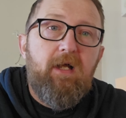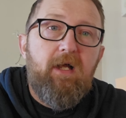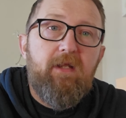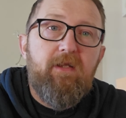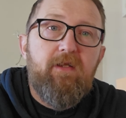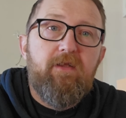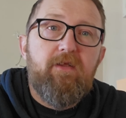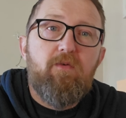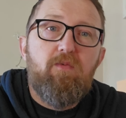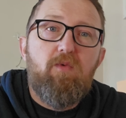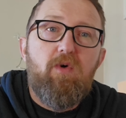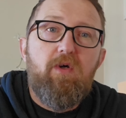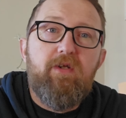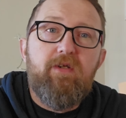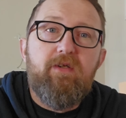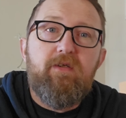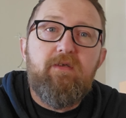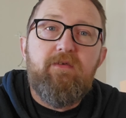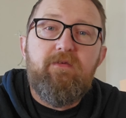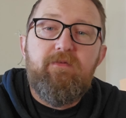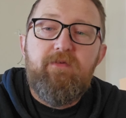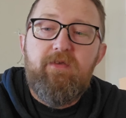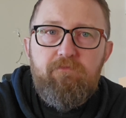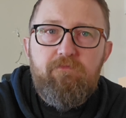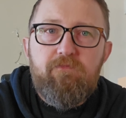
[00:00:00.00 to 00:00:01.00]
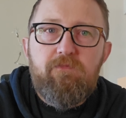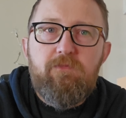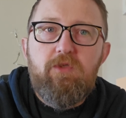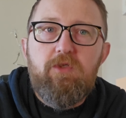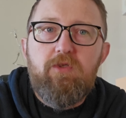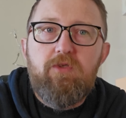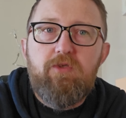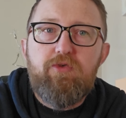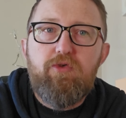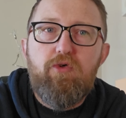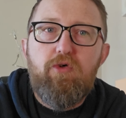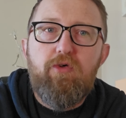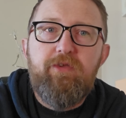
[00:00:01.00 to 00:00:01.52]
another one.
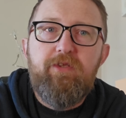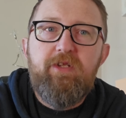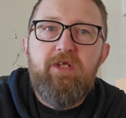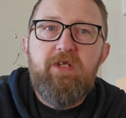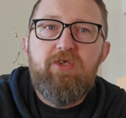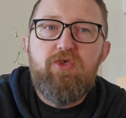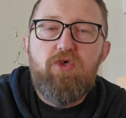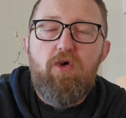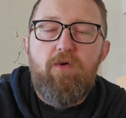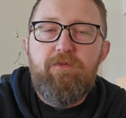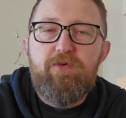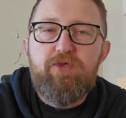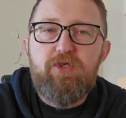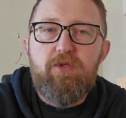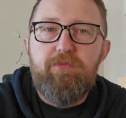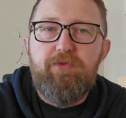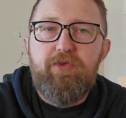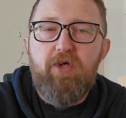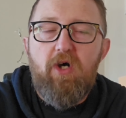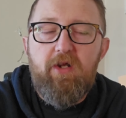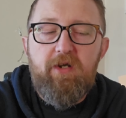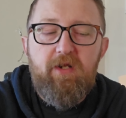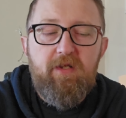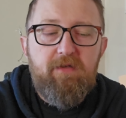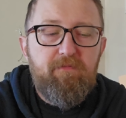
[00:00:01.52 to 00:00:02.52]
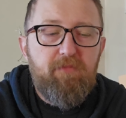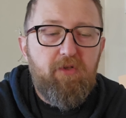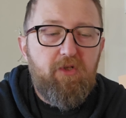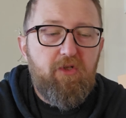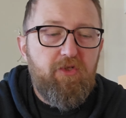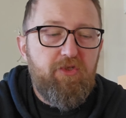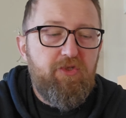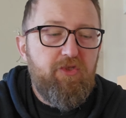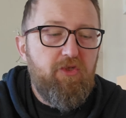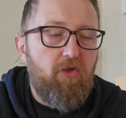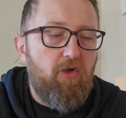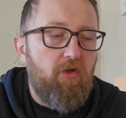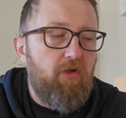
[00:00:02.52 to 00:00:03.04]
So Nidge offers up Darren
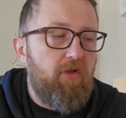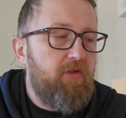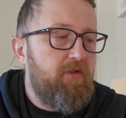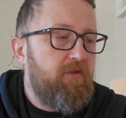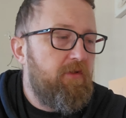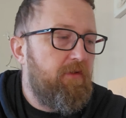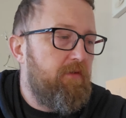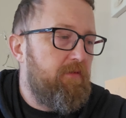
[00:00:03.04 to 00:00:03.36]
because you know,